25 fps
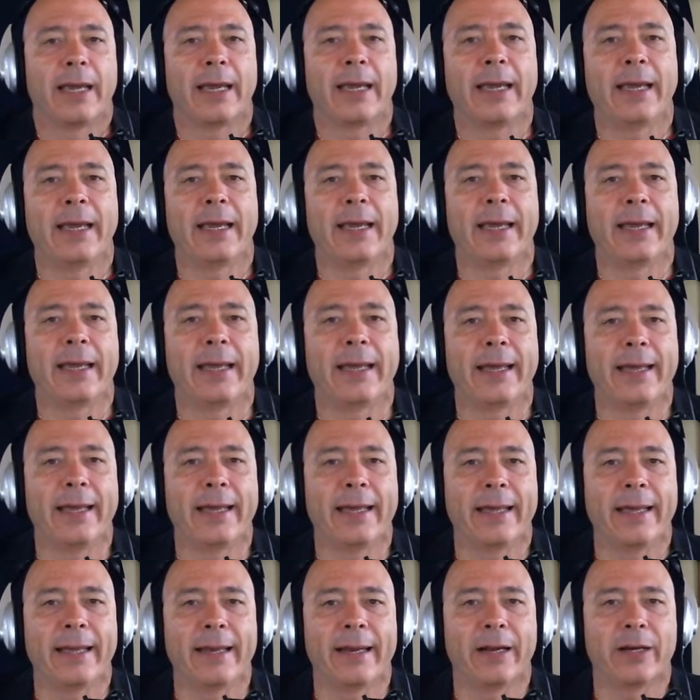
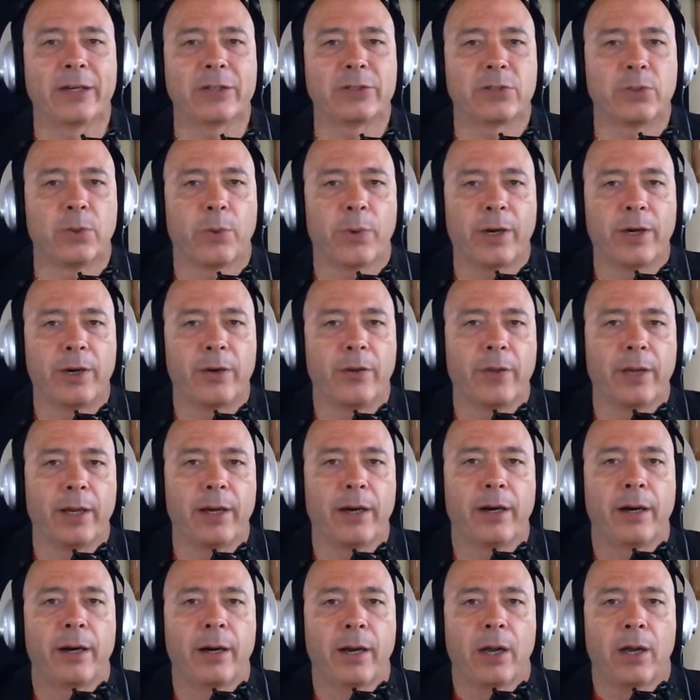And also while you're
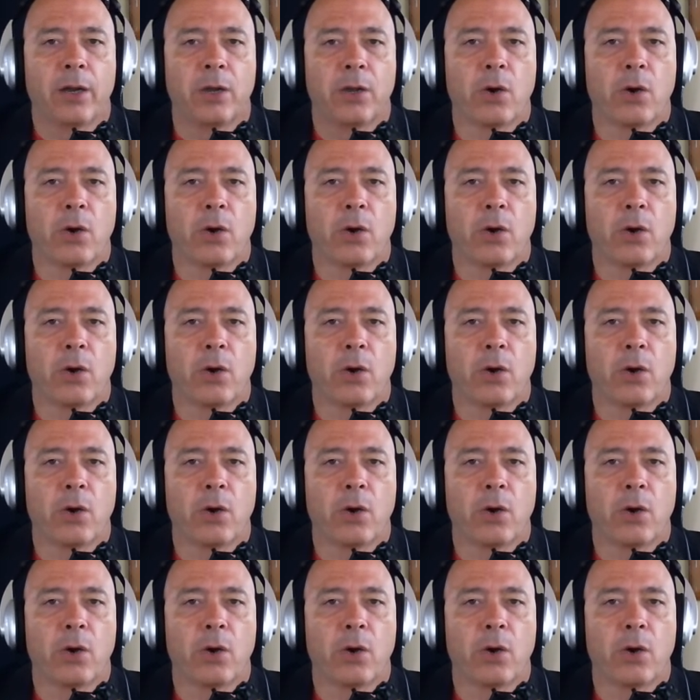there,